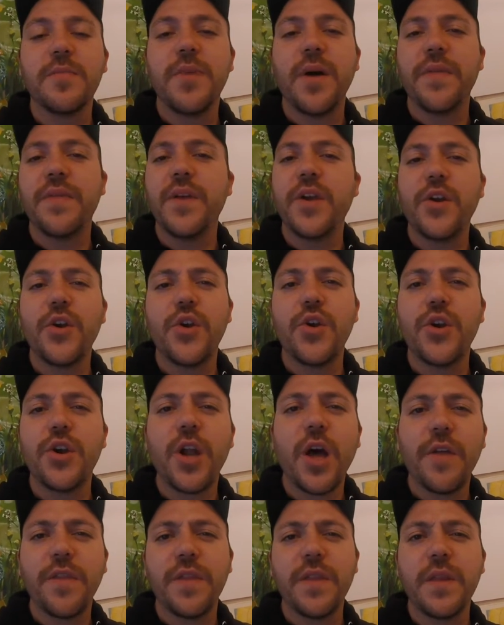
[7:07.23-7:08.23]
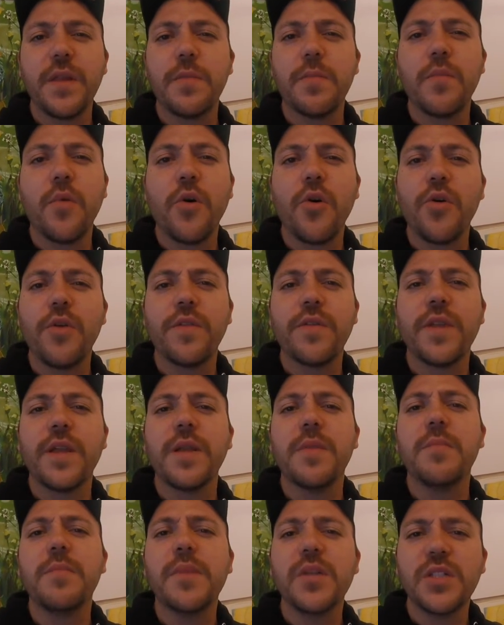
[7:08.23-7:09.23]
but they're nothing more than